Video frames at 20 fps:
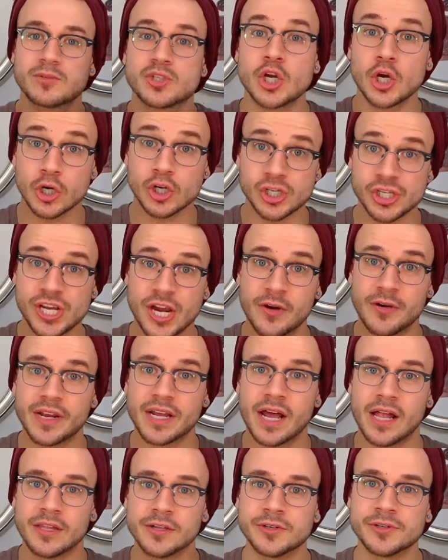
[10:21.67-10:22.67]
tertiary
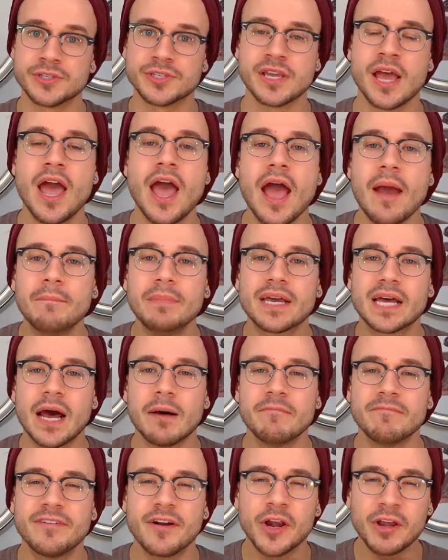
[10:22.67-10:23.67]
colors
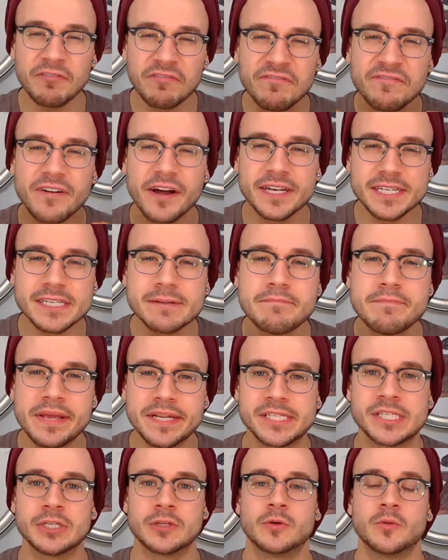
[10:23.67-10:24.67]
become very
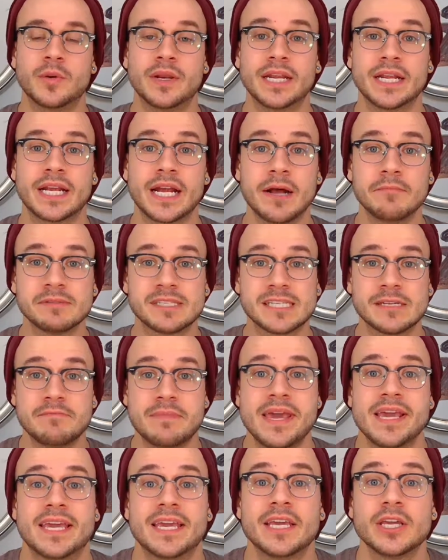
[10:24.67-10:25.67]
fundamental when it comes to
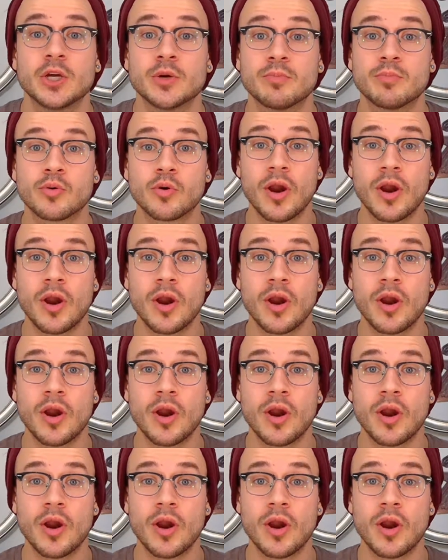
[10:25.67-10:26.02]
making your